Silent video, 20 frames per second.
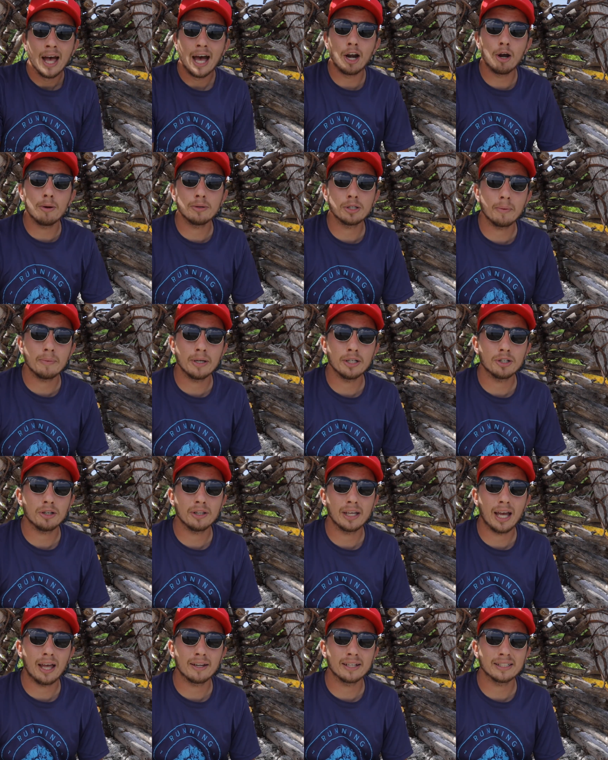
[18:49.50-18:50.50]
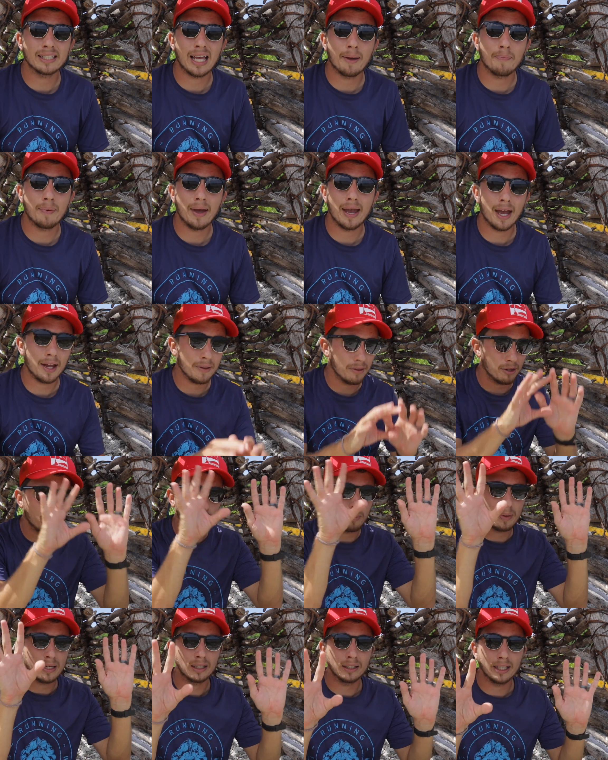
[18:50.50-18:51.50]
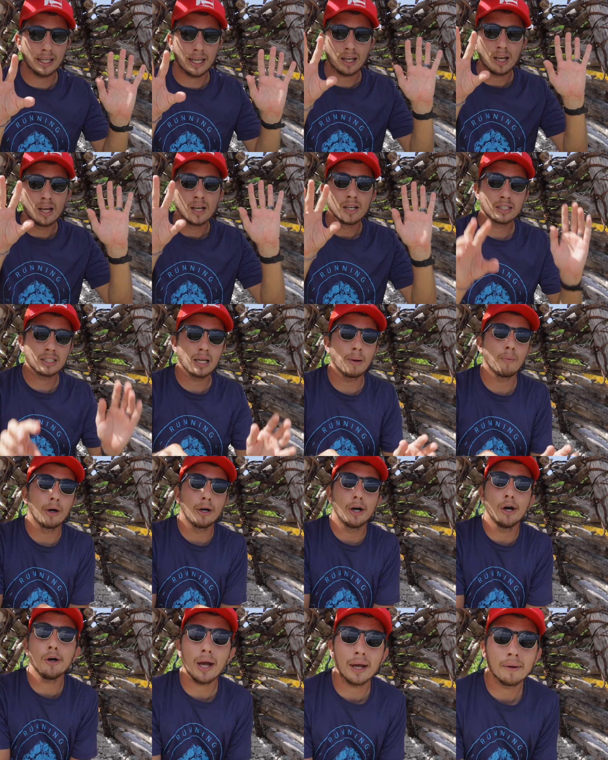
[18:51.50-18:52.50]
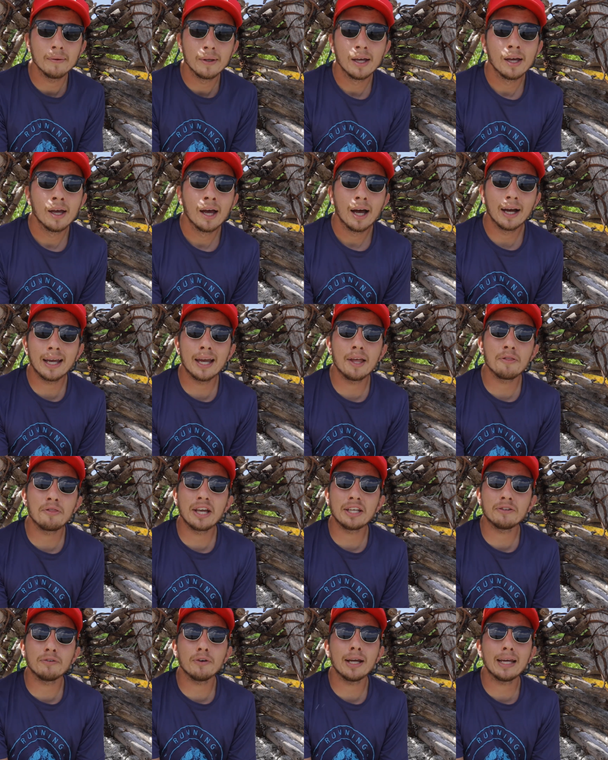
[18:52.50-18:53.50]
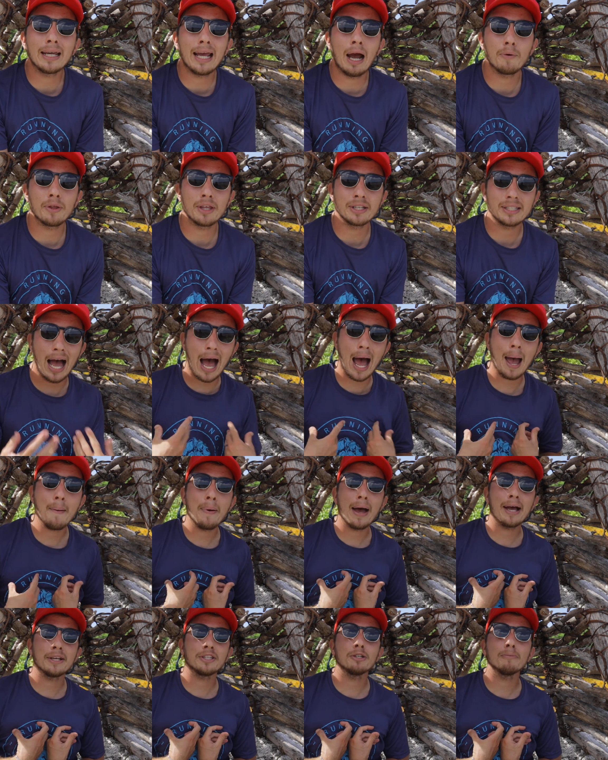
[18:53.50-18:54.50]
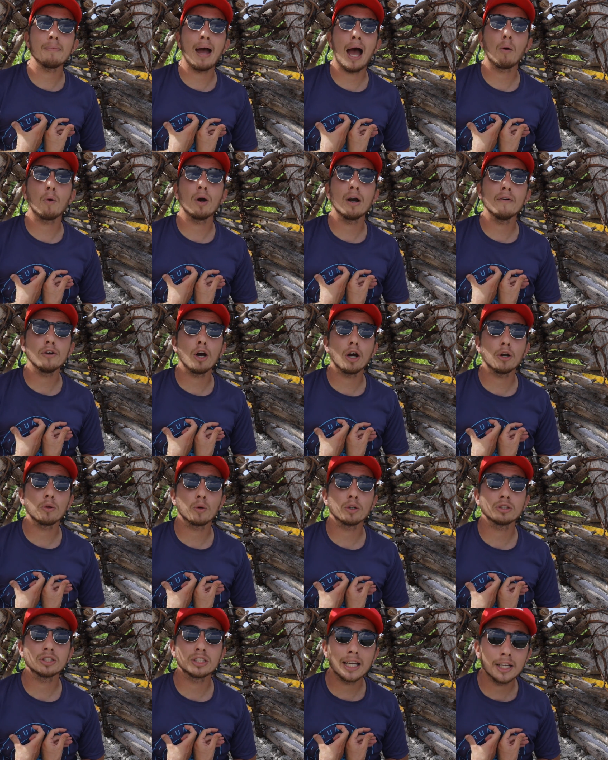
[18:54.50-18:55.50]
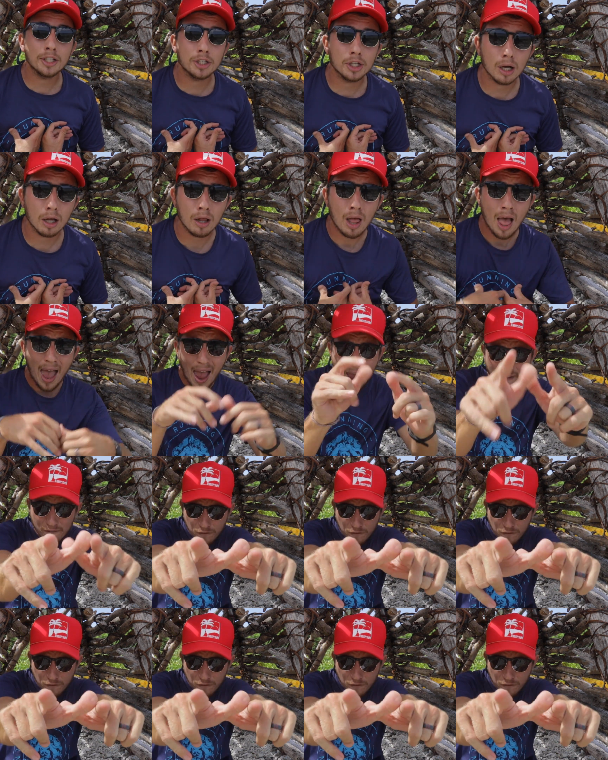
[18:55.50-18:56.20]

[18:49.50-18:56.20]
at Overjump Beach on the island of Saipan, there will be a link somewhere. Okay, again, thanks for hanging out with us. I'm Pastor Matt. Wherever you are in the world, stay chill and